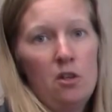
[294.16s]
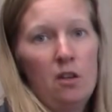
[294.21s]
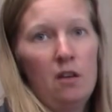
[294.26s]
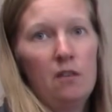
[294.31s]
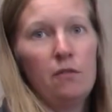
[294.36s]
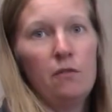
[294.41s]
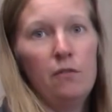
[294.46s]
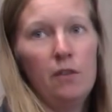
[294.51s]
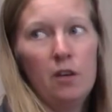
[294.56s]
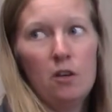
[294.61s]

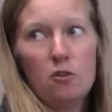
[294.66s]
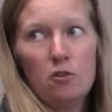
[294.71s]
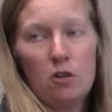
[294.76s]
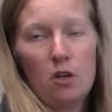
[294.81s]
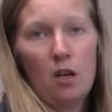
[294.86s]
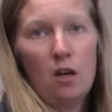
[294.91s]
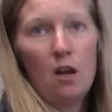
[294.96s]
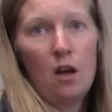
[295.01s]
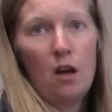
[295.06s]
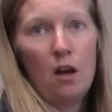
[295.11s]
that
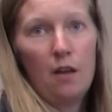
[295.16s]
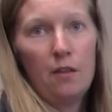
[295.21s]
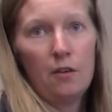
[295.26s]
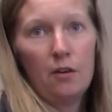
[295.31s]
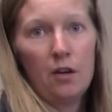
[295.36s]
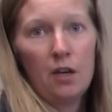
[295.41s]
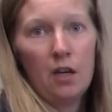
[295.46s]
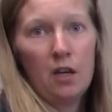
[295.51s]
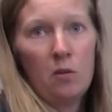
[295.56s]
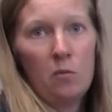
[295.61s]
fish and
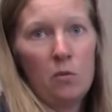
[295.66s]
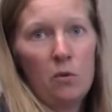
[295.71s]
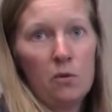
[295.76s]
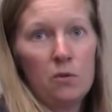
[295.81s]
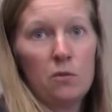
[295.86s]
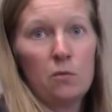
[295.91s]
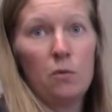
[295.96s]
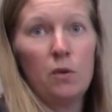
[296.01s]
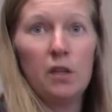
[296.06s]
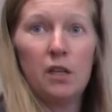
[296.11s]
other
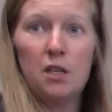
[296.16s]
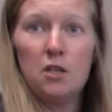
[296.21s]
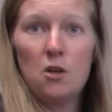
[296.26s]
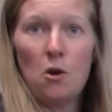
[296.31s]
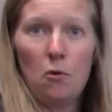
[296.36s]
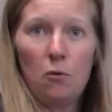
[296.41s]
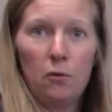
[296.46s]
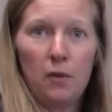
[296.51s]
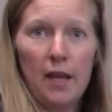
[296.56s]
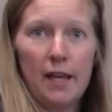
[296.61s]
animals really
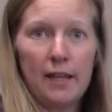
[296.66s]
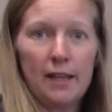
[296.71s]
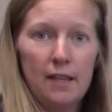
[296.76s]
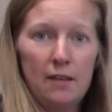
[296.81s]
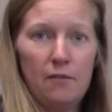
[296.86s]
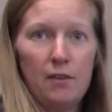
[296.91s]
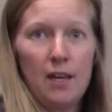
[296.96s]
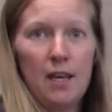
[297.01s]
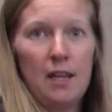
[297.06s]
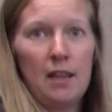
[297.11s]
don't like
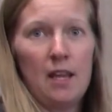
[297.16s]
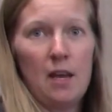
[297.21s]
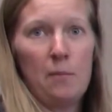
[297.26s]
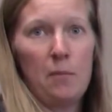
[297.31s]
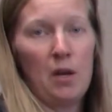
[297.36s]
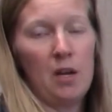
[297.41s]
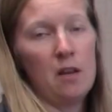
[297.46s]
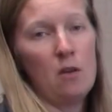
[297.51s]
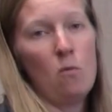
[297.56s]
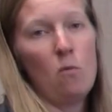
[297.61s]
living in that
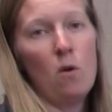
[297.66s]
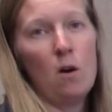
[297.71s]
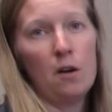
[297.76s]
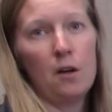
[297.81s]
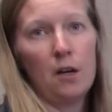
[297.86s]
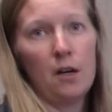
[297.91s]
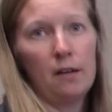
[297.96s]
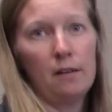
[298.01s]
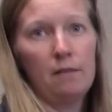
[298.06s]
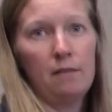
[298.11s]
muddy
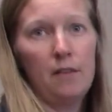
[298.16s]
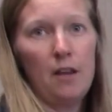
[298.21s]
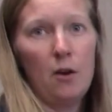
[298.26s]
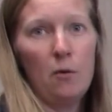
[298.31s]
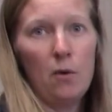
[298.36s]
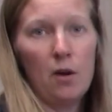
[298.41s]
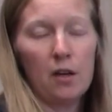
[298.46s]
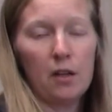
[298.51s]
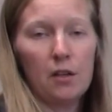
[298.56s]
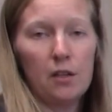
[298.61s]
water. They
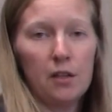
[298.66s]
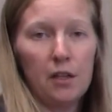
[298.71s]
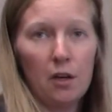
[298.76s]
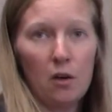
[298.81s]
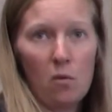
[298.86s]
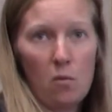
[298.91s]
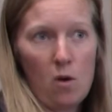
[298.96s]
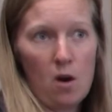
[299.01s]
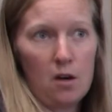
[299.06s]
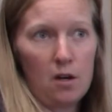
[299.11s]
want
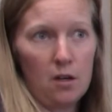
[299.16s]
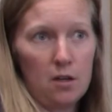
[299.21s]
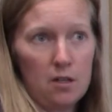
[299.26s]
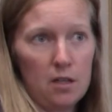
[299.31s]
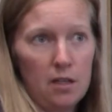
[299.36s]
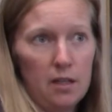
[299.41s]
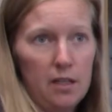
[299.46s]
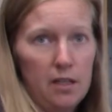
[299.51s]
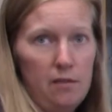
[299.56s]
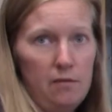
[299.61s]
clear water
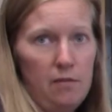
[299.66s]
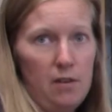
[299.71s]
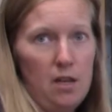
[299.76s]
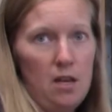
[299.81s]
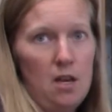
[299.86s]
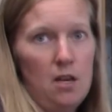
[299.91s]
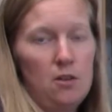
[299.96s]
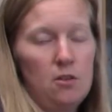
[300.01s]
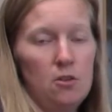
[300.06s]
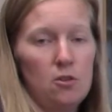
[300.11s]
to live
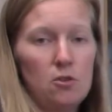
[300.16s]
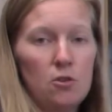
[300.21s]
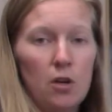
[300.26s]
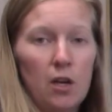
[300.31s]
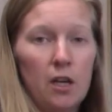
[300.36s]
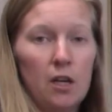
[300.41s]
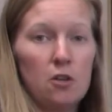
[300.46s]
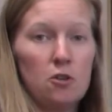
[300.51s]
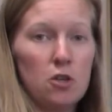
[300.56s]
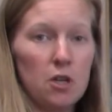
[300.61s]
in and to
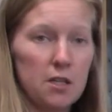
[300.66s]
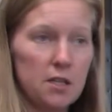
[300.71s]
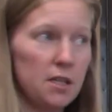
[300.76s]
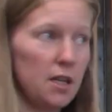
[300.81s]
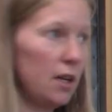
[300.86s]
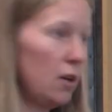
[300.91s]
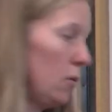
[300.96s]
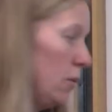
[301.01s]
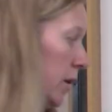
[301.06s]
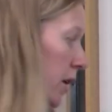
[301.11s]
drink just like we